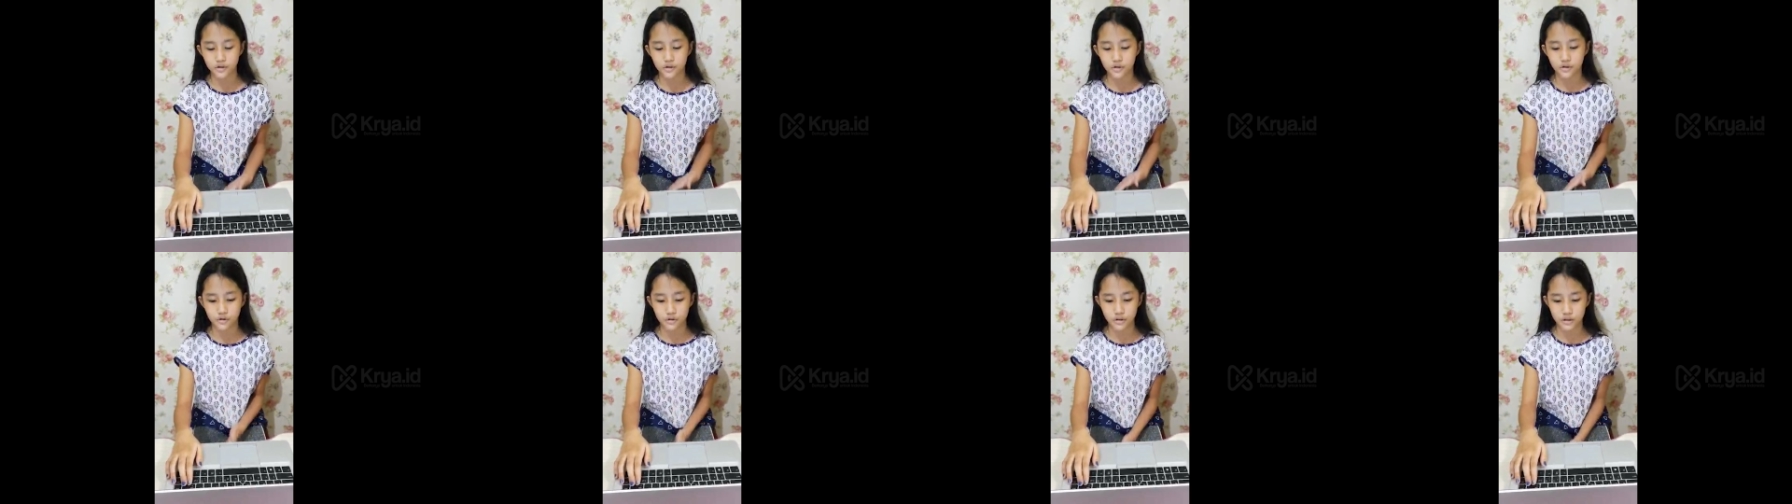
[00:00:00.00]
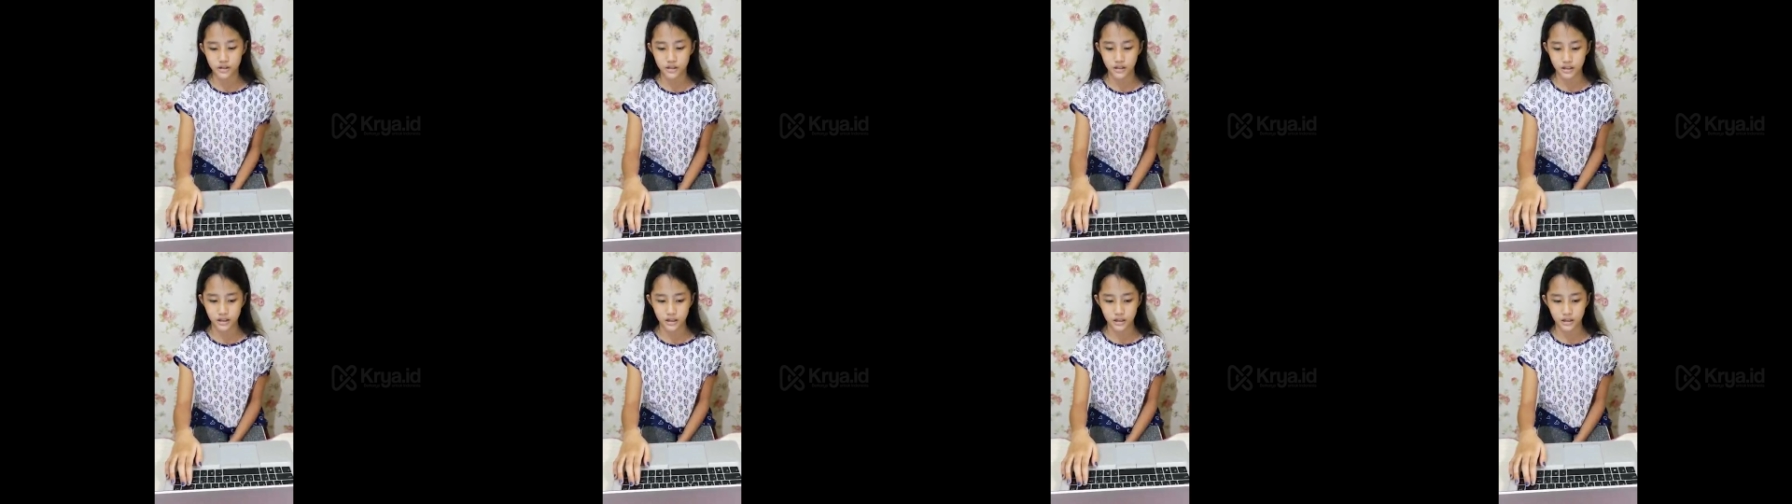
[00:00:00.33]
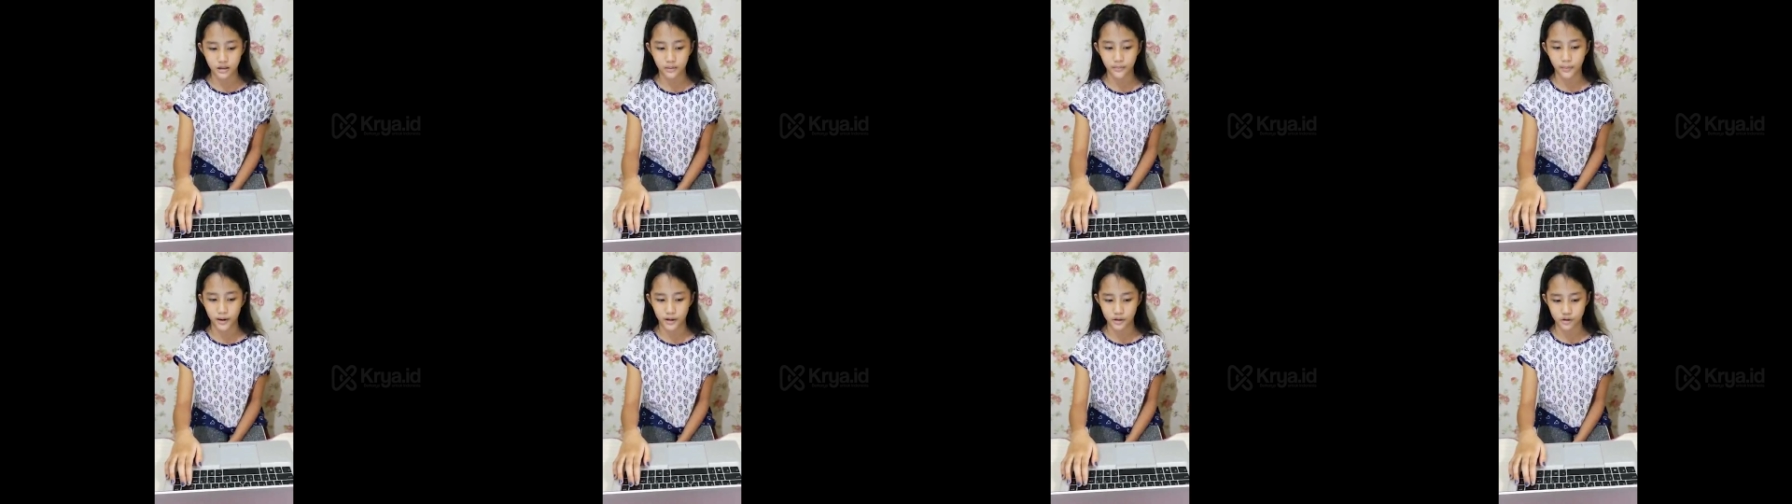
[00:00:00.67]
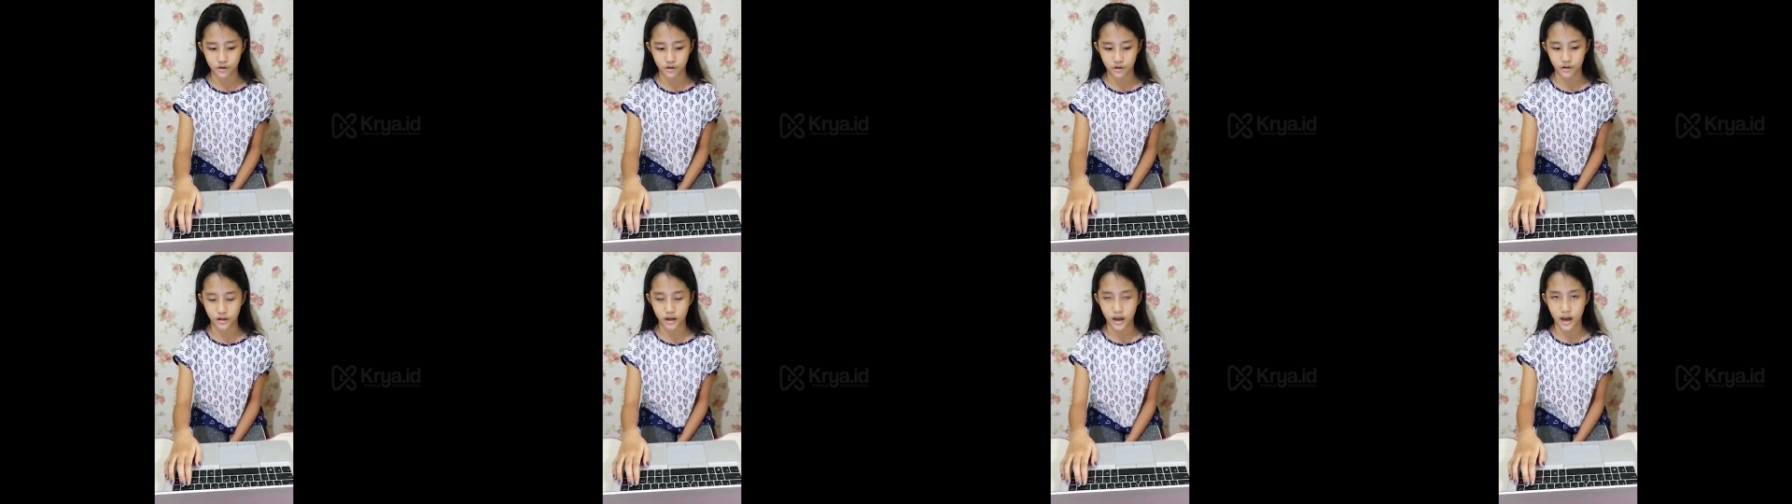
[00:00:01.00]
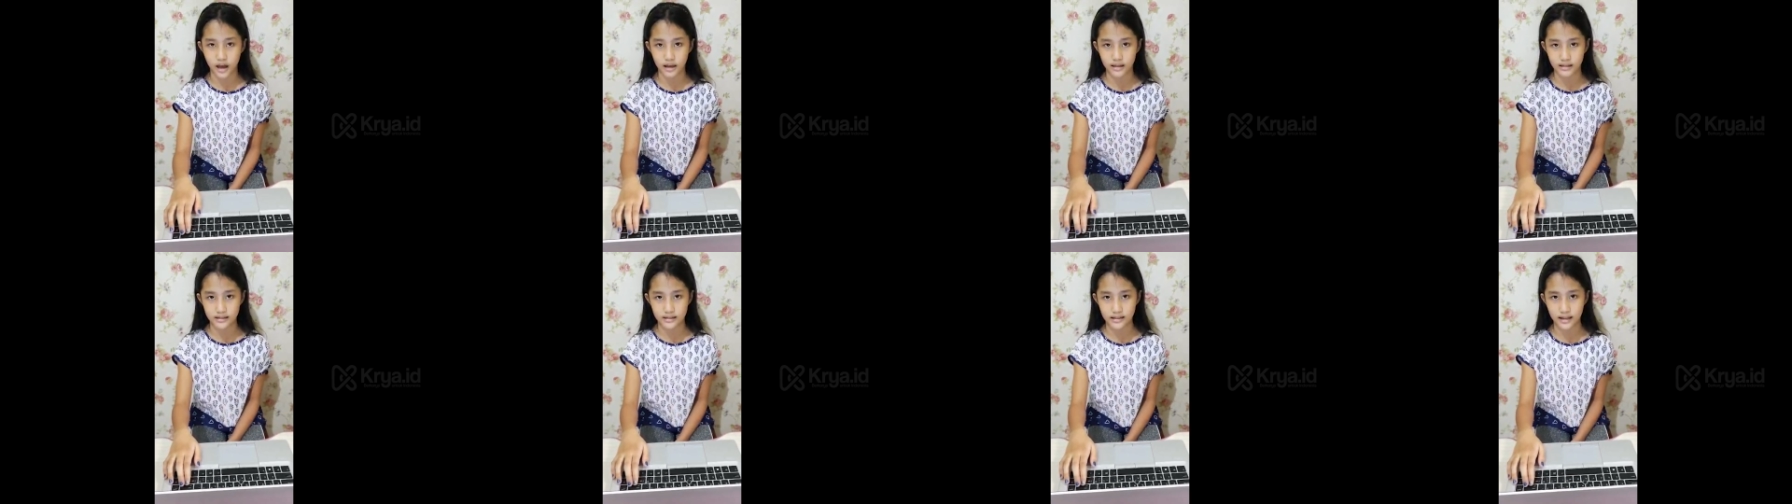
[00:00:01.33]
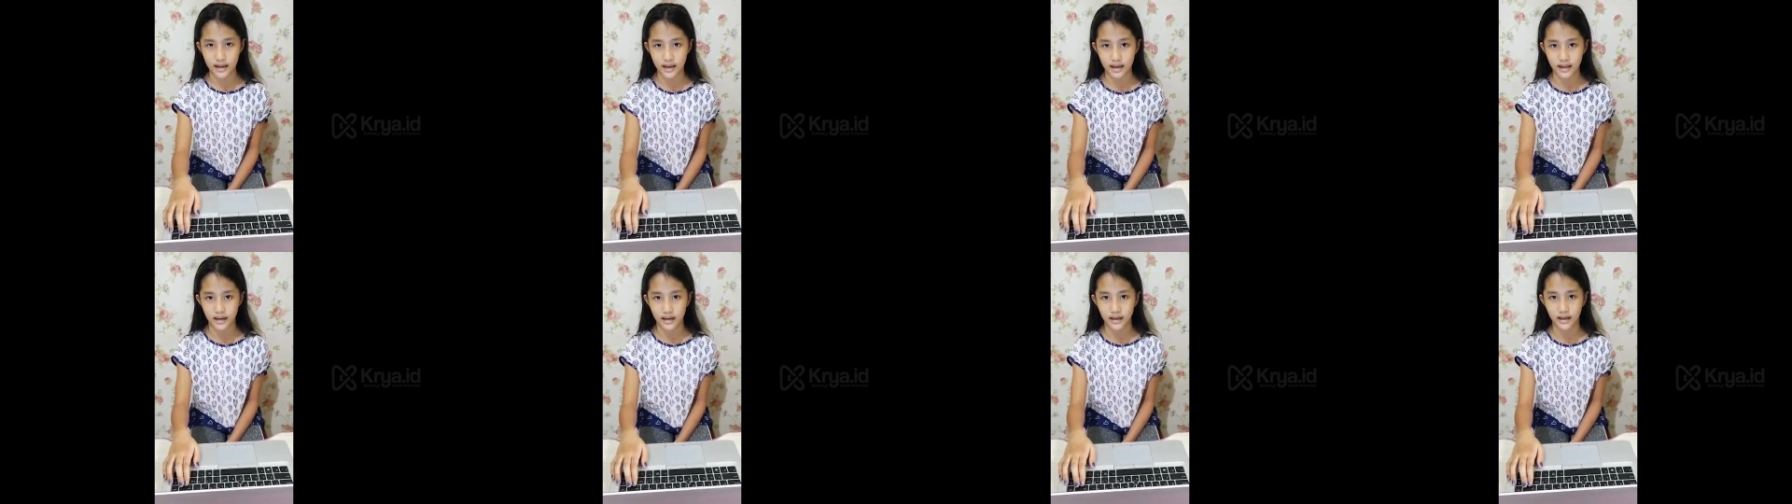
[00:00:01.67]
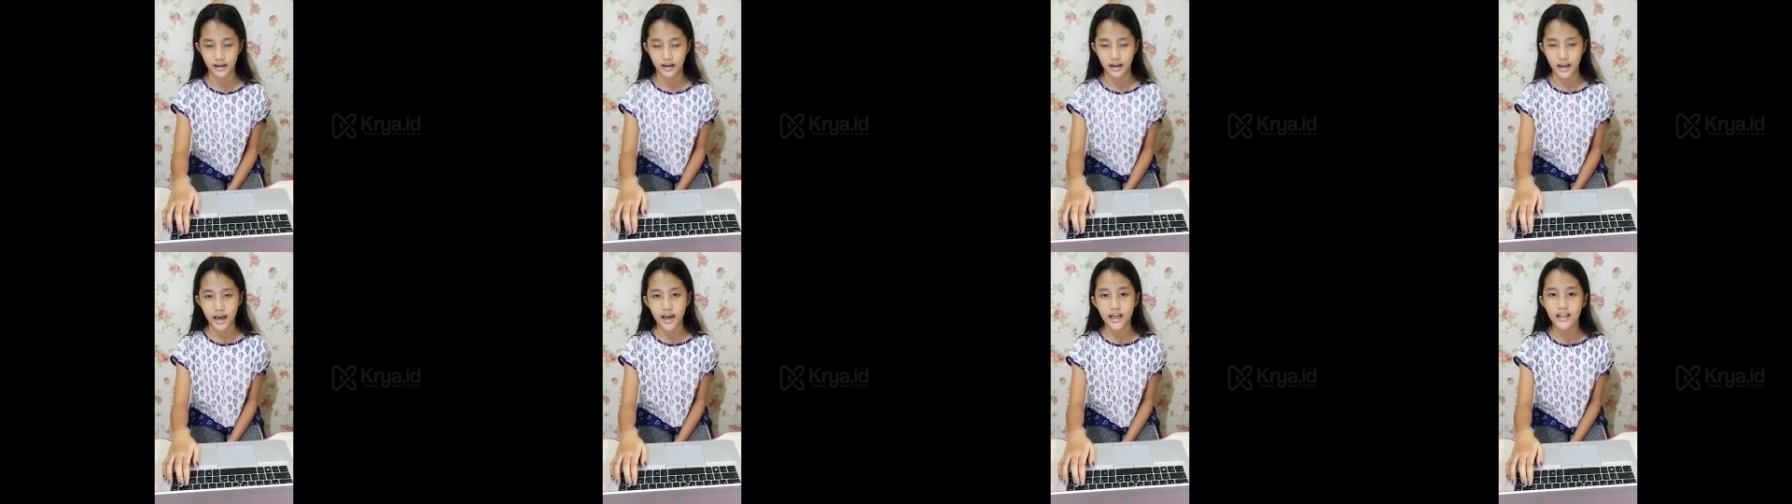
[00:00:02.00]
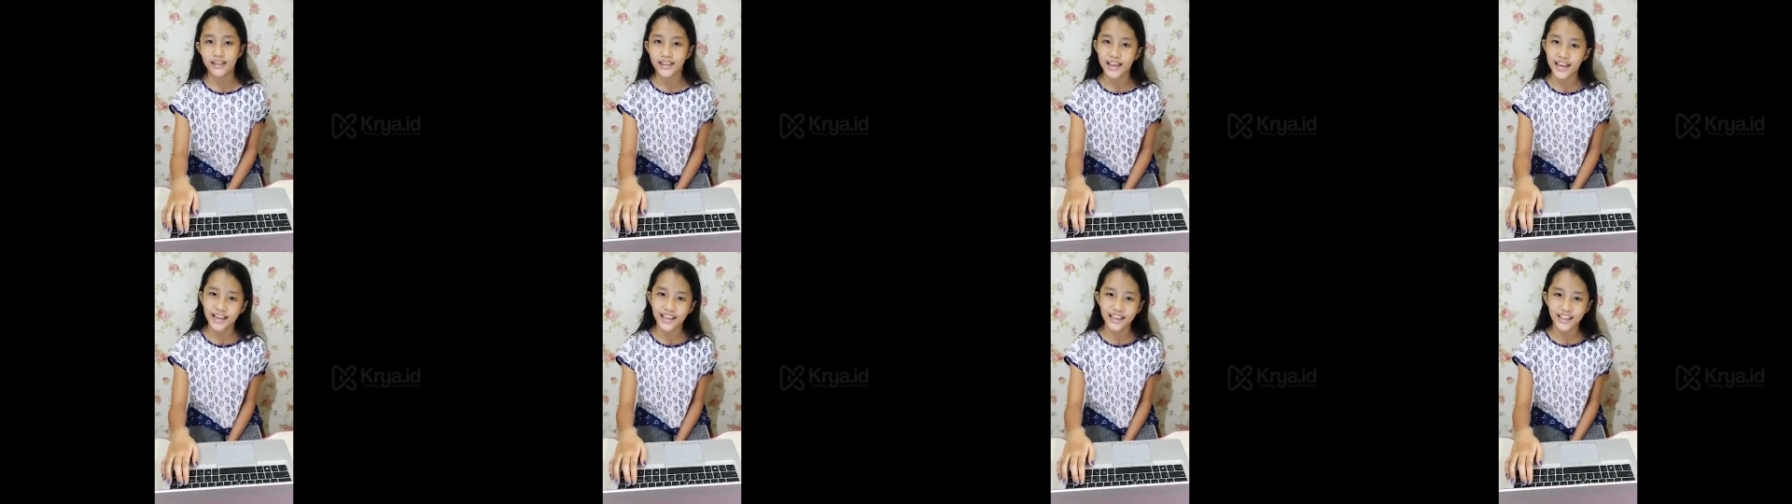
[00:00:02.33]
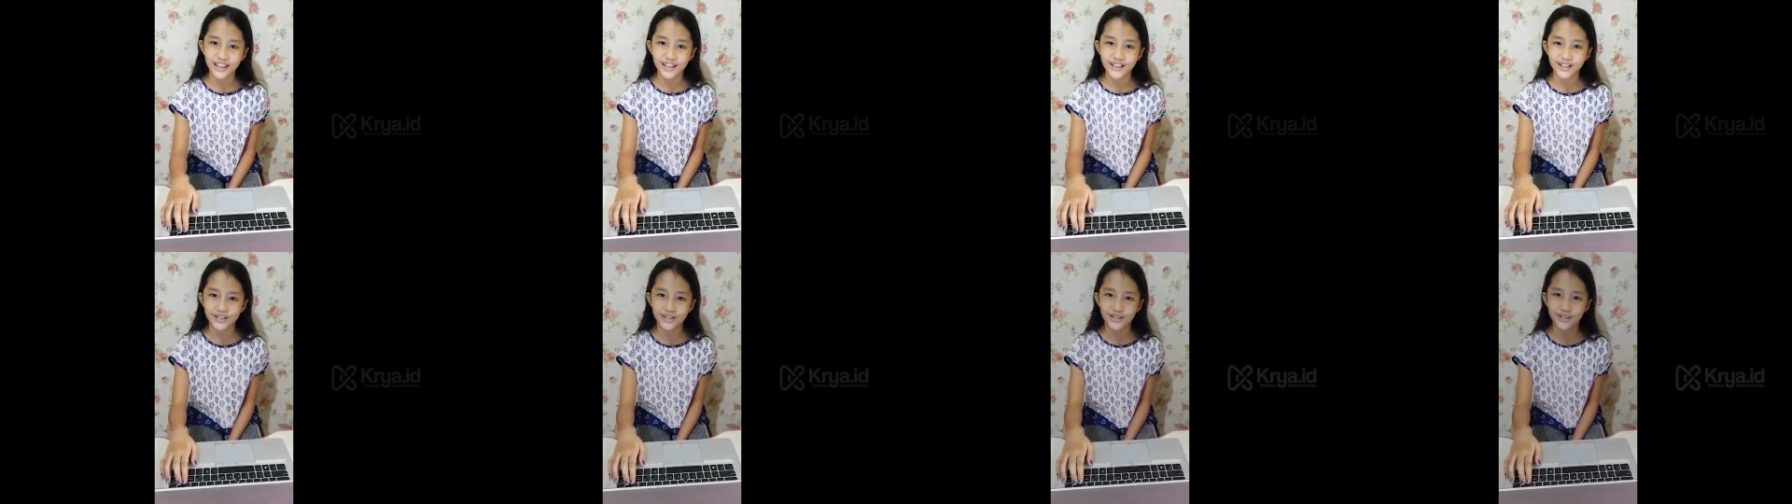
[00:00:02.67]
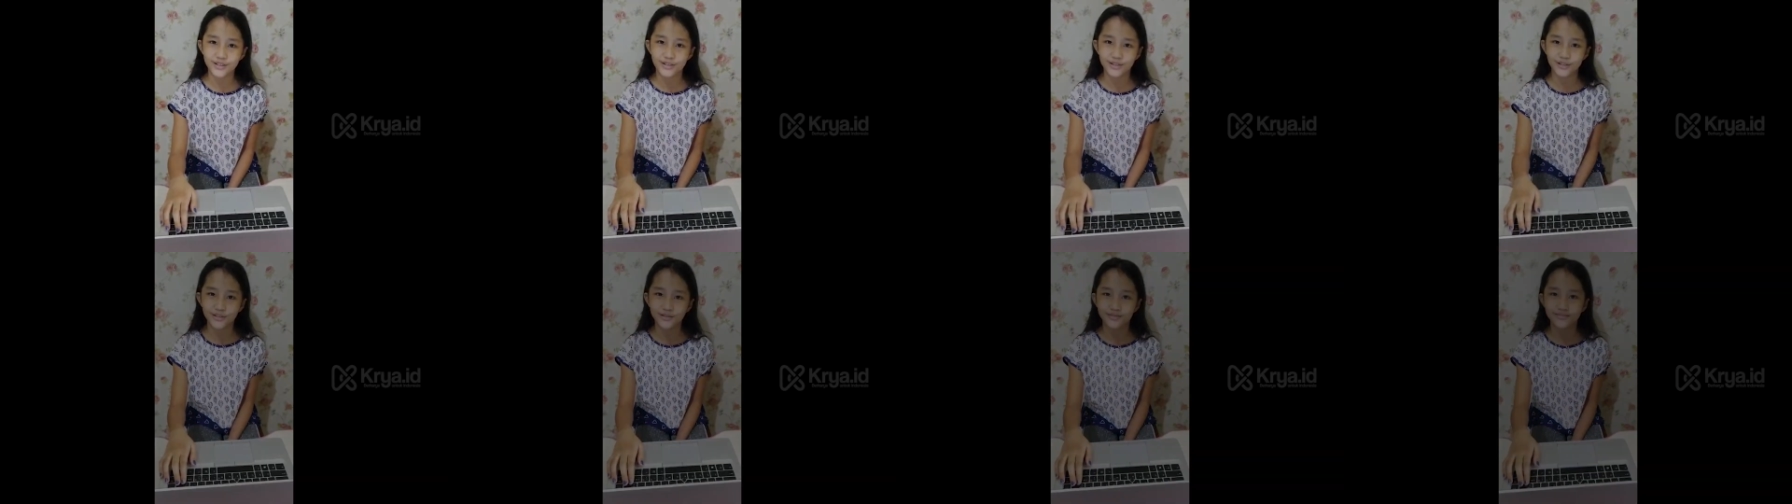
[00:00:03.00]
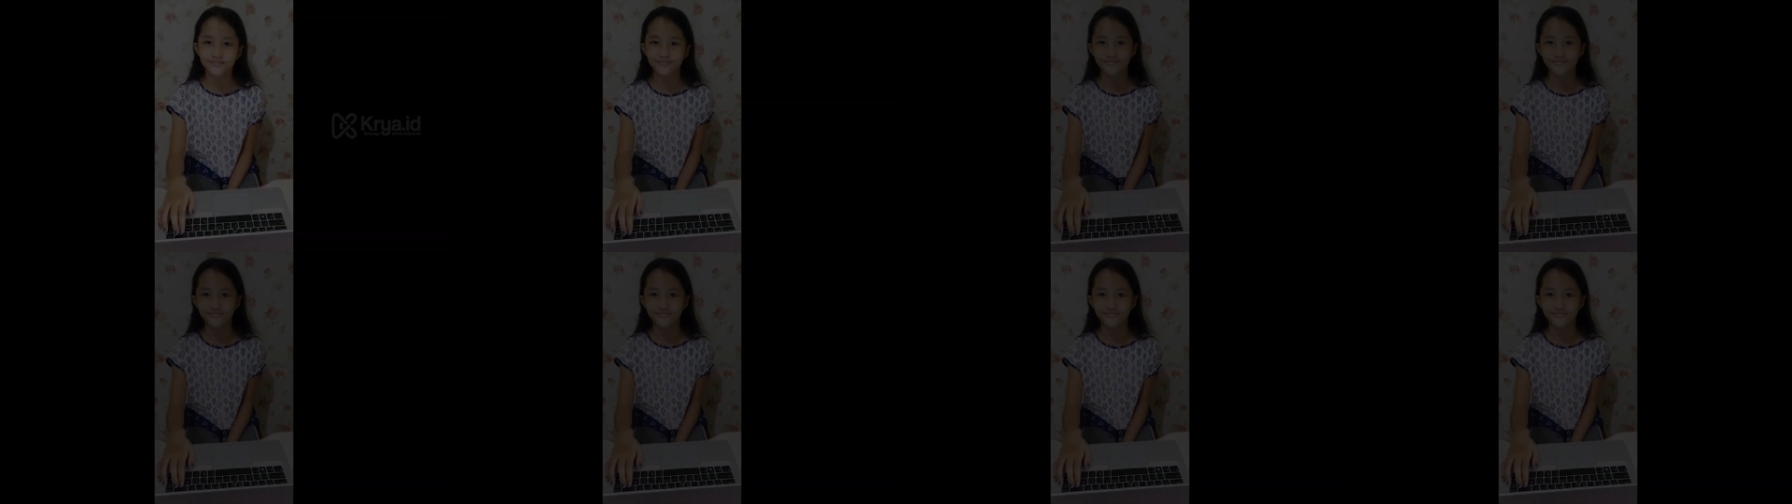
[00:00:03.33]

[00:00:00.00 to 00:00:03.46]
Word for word: to see the bacteria instead. Thank you!